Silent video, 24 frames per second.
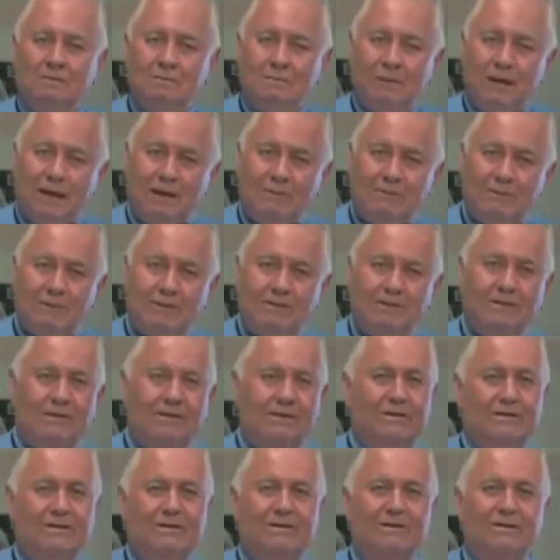My
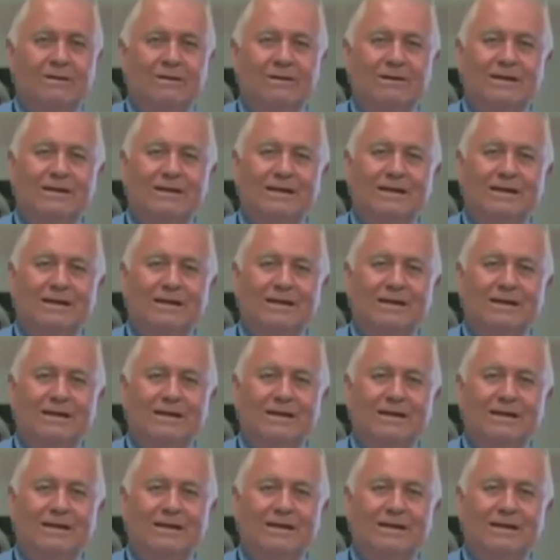material